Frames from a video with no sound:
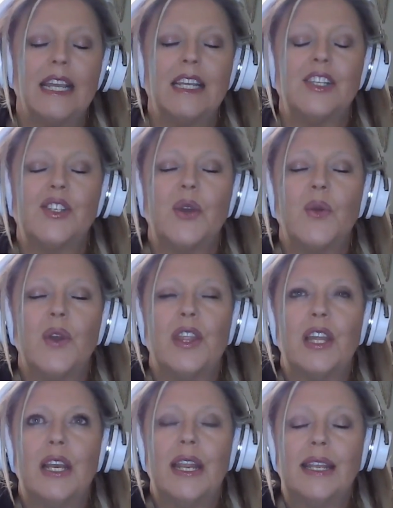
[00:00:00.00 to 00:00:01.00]
So
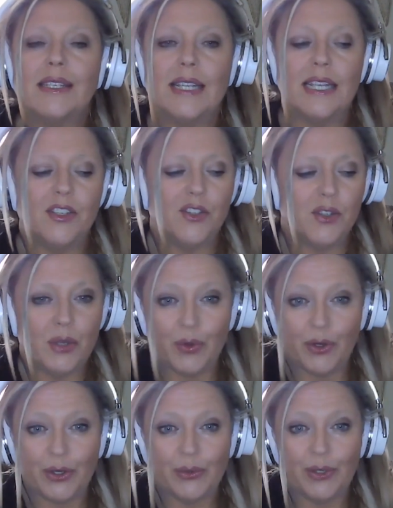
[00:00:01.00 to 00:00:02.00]
the next angel that
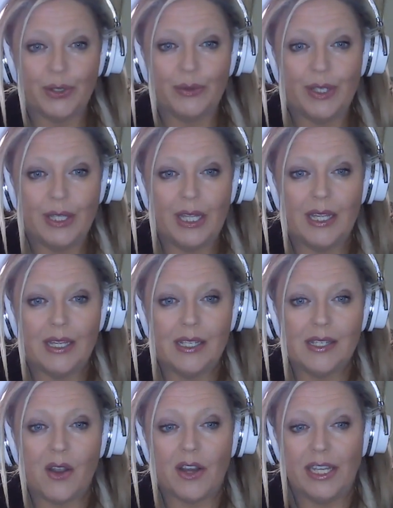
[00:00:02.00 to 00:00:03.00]
we're going to work with
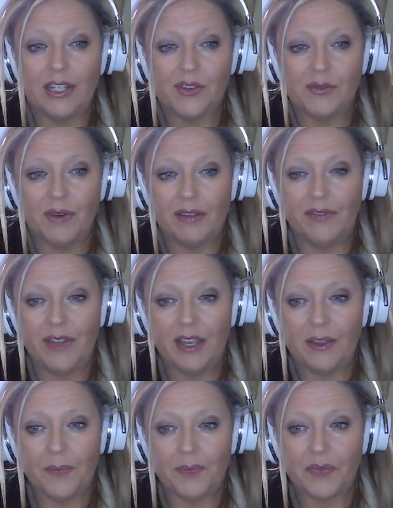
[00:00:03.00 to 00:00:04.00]
is Archangel
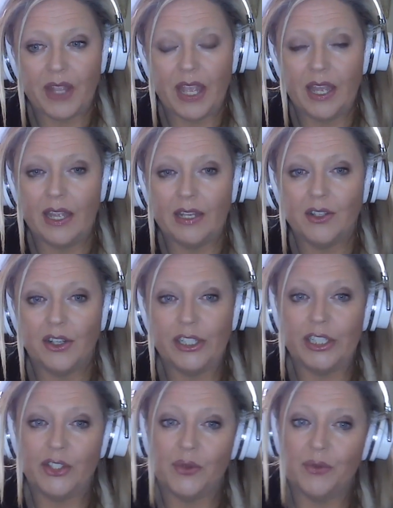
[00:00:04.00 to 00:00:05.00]
Raphael. And
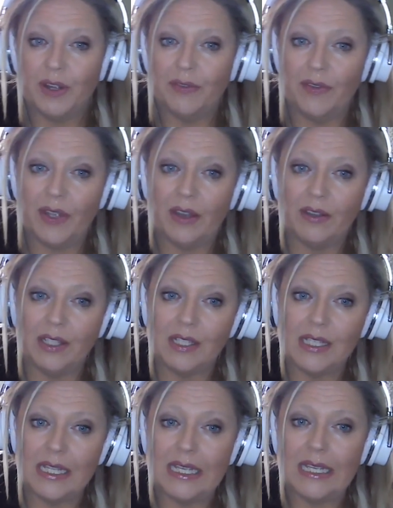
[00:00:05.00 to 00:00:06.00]
Archangel Raphael
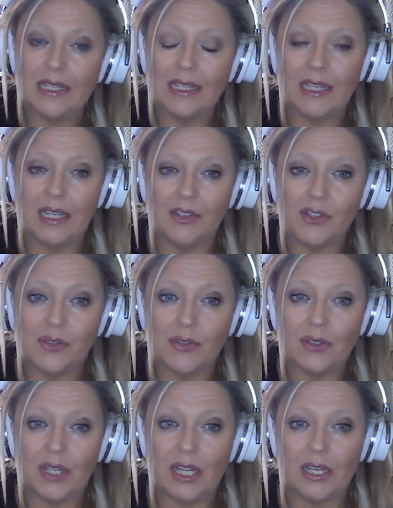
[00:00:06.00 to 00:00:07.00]
is the healing
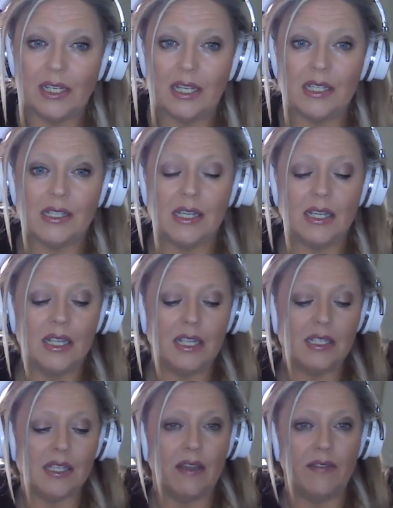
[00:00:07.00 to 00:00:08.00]
angel, and his
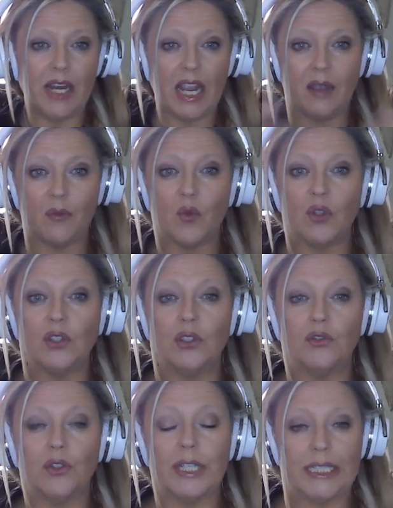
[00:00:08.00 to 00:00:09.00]
is of an
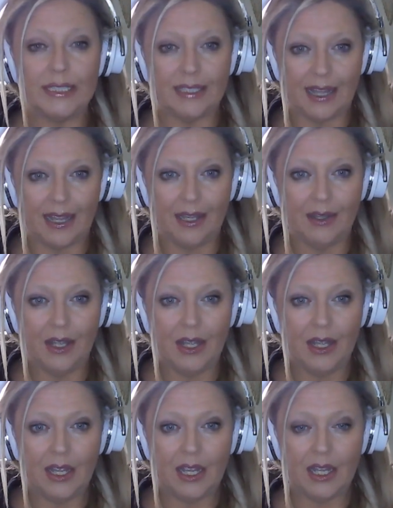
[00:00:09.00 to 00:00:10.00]
emerald green light.
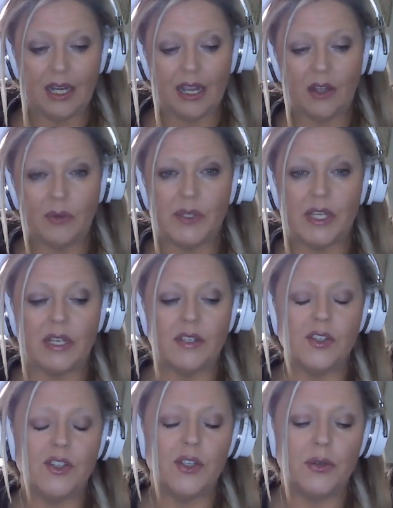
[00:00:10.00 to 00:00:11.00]
And he helps
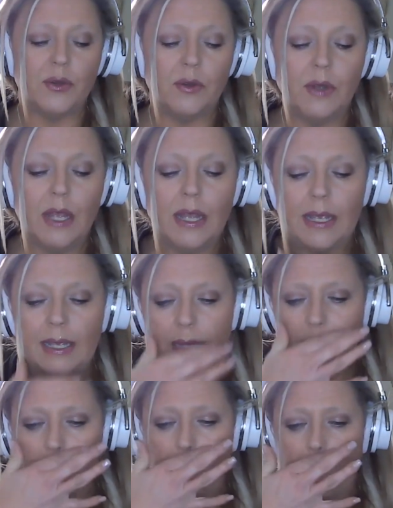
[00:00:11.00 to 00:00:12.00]
us to
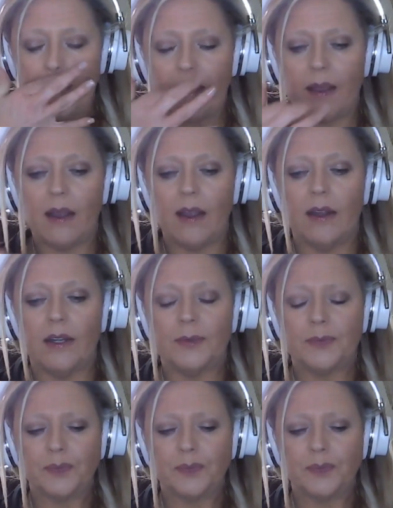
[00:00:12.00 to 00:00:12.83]
heal our